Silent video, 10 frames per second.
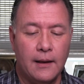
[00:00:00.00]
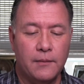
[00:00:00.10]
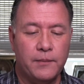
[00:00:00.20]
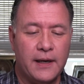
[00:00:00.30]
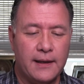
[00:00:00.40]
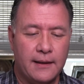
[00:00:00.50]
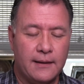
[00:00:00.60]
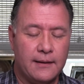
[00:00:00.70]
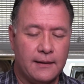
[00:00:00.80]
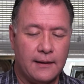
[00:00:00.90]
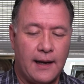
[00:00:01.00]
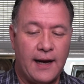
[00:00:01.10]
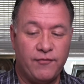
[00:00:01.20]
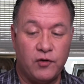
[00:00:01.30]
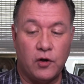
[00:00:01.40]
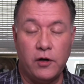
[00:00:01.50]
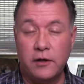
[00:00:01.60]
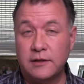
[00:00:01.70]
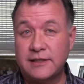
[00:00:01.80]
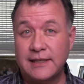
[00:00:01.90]
But I've
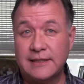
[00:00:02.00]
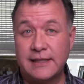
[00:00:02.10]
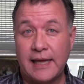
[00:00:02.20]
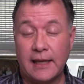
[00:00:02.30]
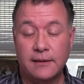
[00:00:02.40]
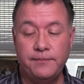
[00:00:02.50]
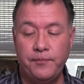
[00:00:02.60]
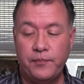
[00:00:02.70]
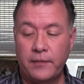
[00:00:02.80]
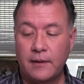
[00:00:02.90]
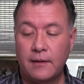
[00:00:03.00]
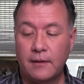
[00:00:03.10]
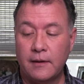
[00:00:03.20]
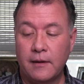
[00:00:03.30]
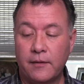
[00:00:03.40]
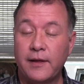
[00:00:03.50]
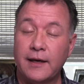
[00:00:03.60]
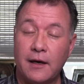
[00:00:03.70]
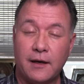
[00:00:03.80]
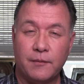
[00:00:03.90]
learned since then, you know,
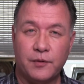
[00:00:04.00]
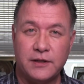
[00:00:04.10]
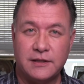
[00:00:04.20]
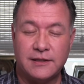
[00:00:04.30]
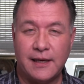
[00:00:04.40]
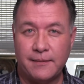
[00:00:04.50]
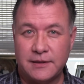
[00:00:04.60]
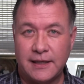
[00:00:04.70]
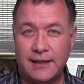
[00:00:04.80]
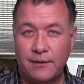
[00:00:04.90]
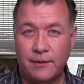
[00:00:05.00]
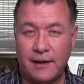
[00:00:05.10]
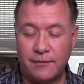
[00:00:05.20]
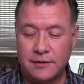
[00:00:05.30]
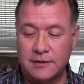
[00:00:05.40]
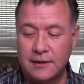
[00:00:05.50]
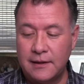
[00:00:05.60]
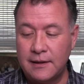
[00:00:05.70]
thank God I don't preach the same as I did when I was